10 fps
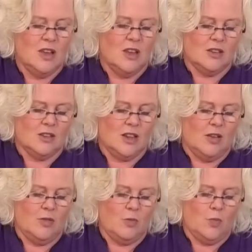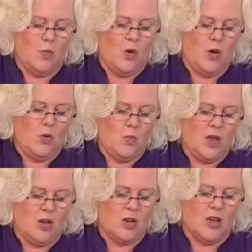So what
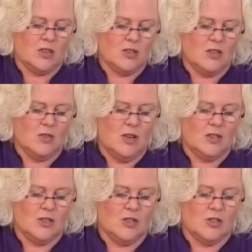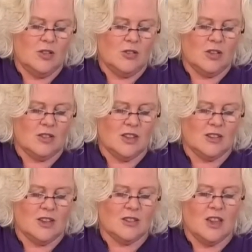we are going to do is just use our
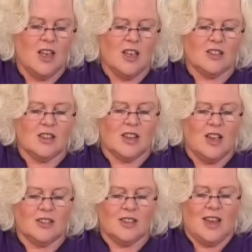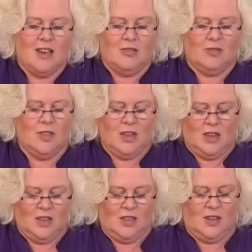scissors to cut out
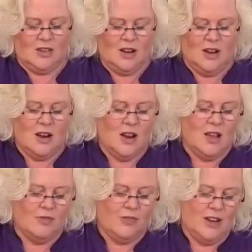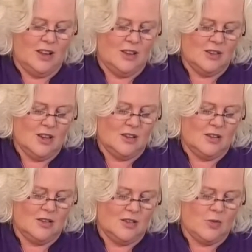this lovely
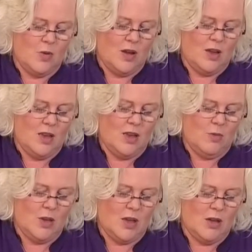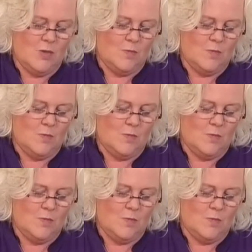centre square. Here we go.